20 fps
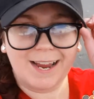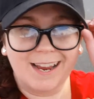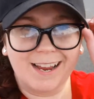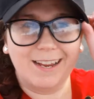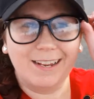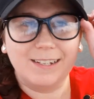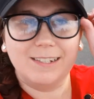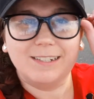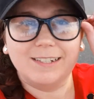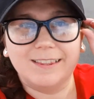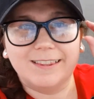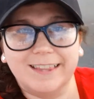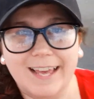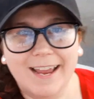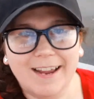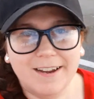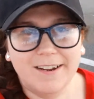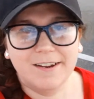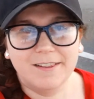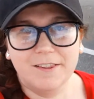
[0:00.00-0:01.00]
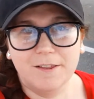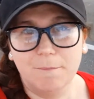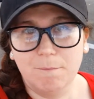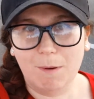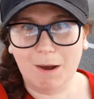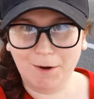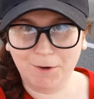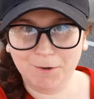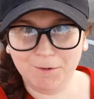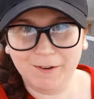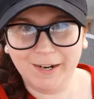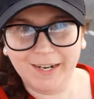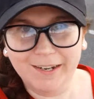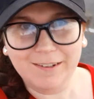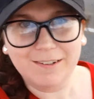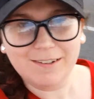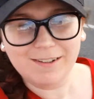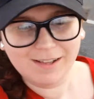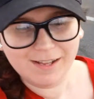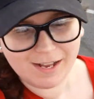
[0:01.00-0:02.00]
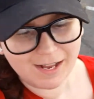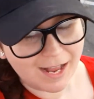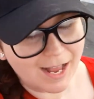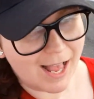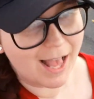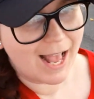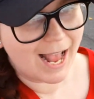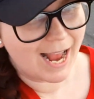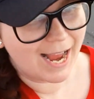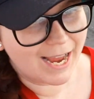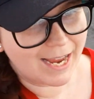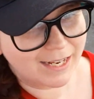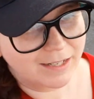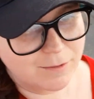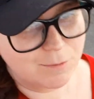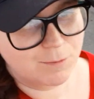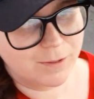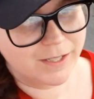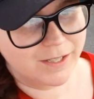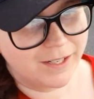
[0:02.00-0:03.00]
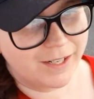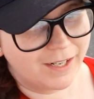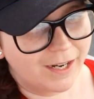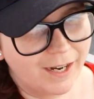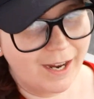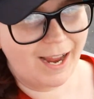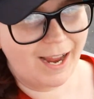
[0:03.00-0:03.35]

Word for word: and then the monorail. And we